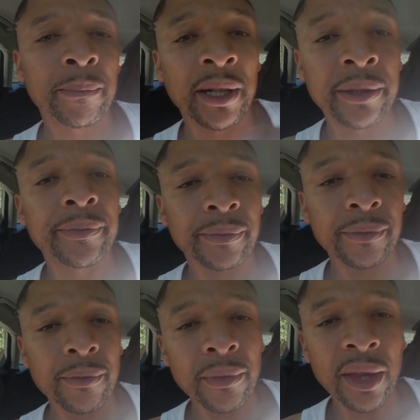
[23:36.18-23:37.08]
But
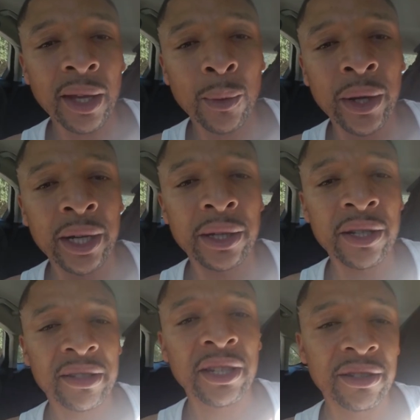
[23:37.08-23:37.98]
when
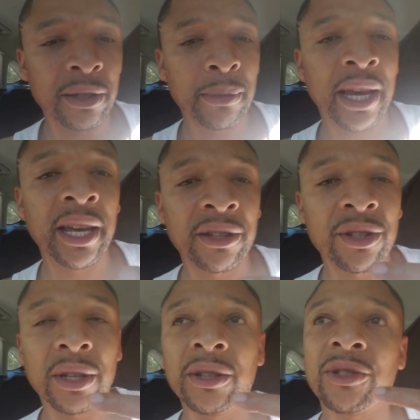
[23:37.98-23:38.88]
the system
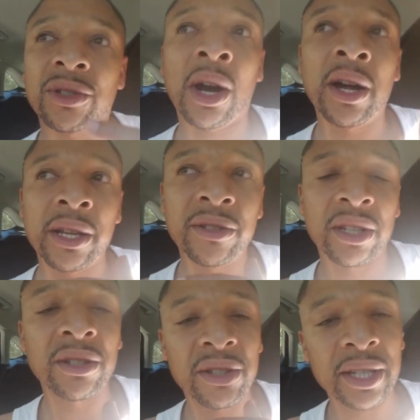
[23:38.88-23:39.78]
has started
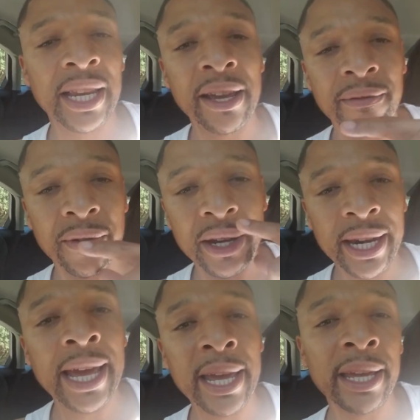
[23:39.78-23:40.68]
since slavery
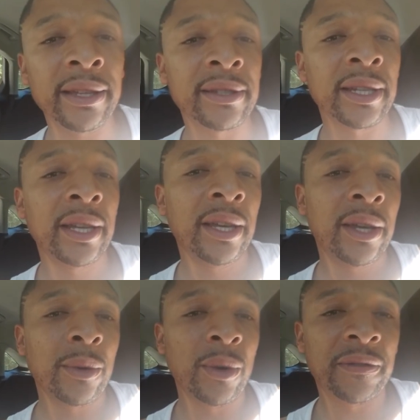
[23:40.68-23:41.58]
days
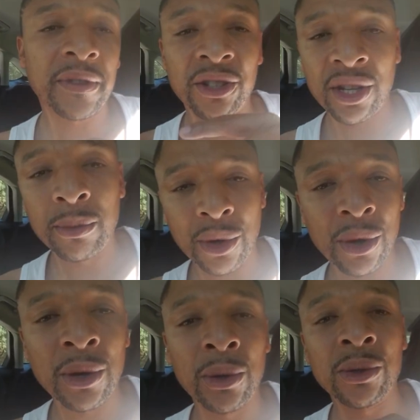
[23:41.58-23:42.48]
with the Jim
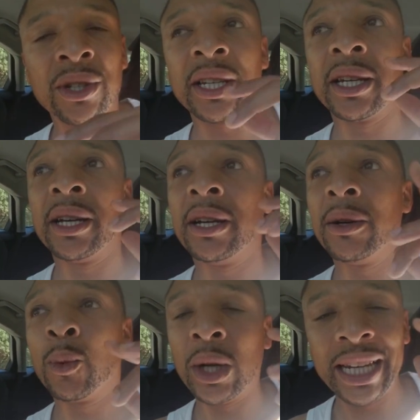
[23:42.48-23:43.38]
Crows and
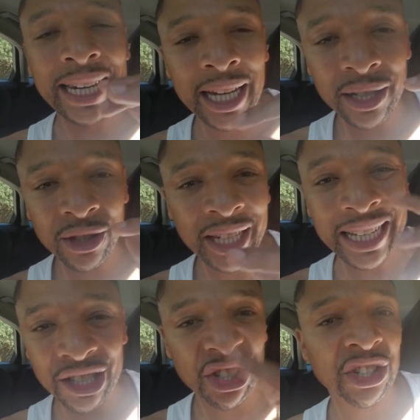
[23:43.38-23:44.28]
Willie
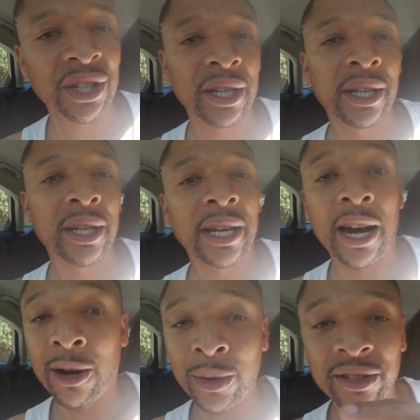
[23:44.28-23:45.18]
Lynch.
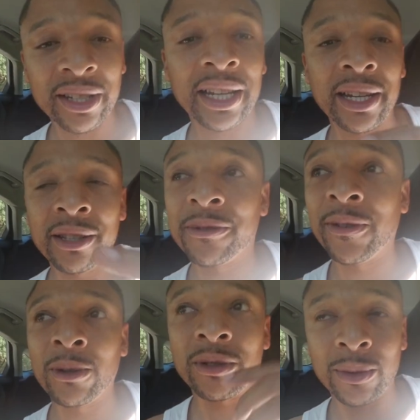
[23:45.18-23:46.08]
I always say to these
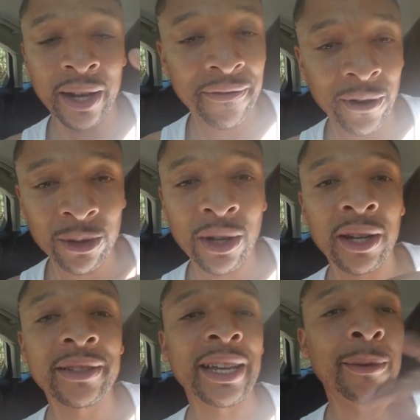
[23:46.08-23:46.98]
folks, white folks
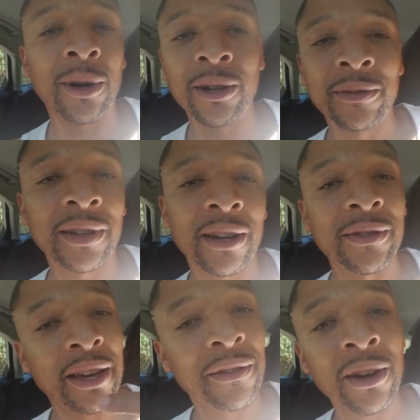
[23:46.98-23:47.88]
all the time, all over the
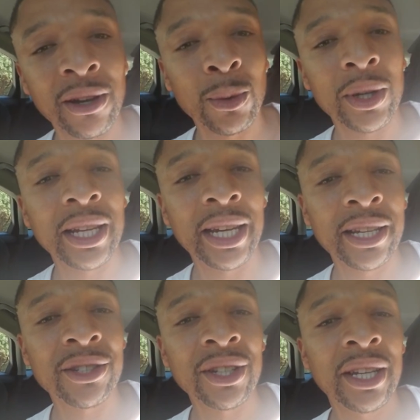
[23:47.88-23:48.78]
country, have you heard of Willie
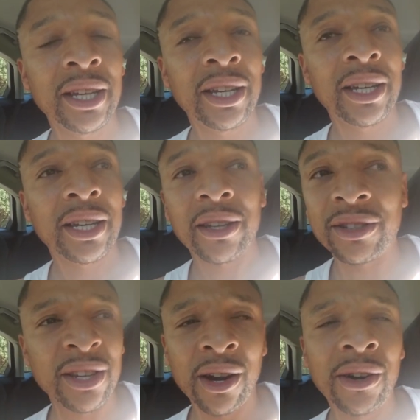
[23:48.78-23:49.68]
Lynch? He
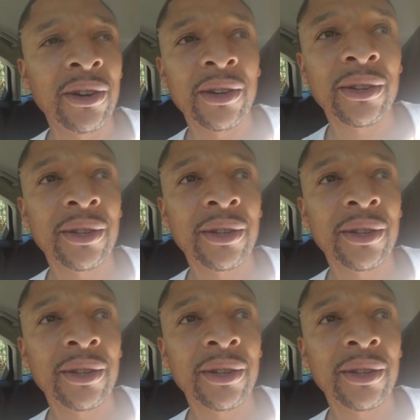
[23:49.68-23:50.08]
said, no.